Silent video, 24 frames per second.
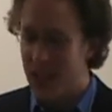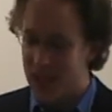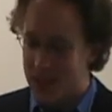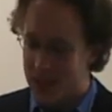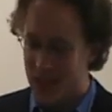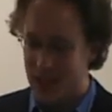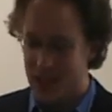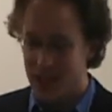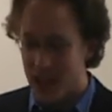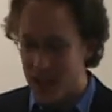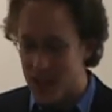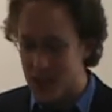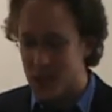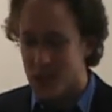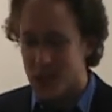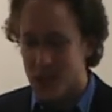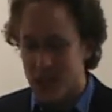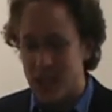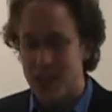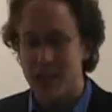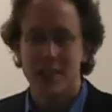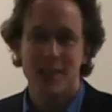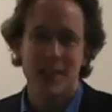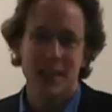that let us
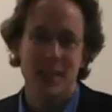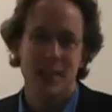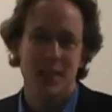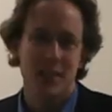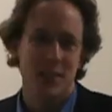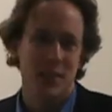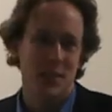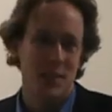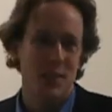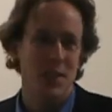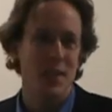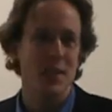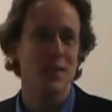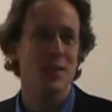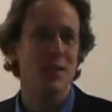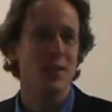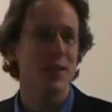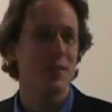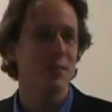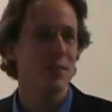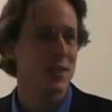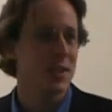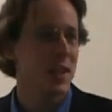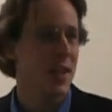see the
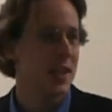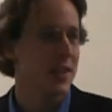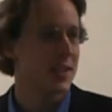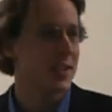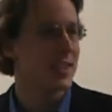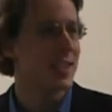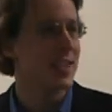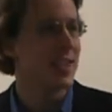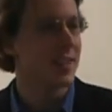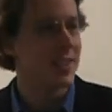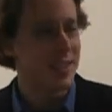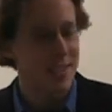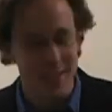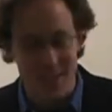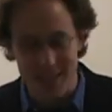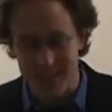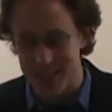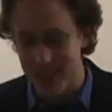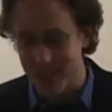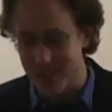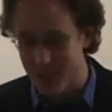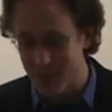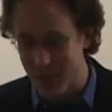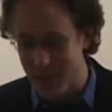systems, let us see the
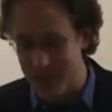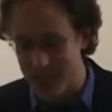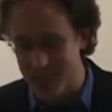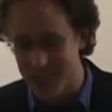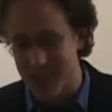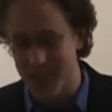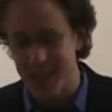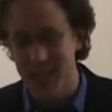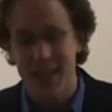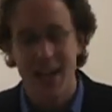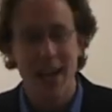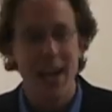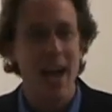sysadmins,